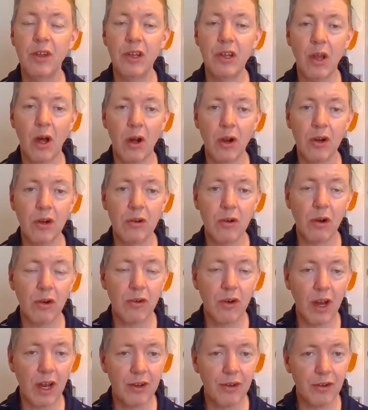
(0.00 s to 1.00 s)
a longer
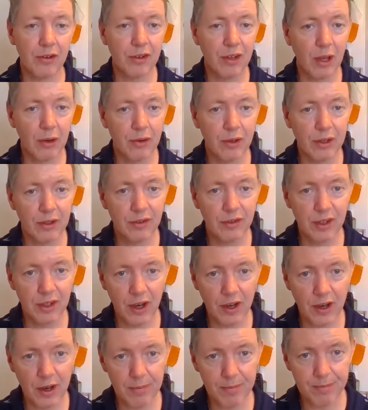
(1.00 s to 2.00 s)
or grander sounding
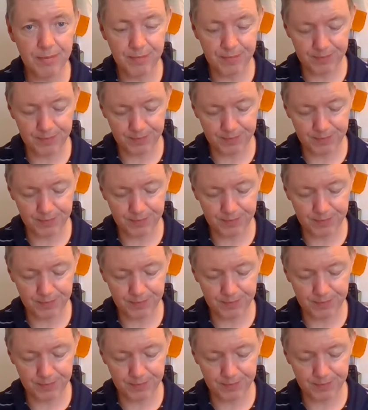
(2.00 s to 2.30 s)
synonym.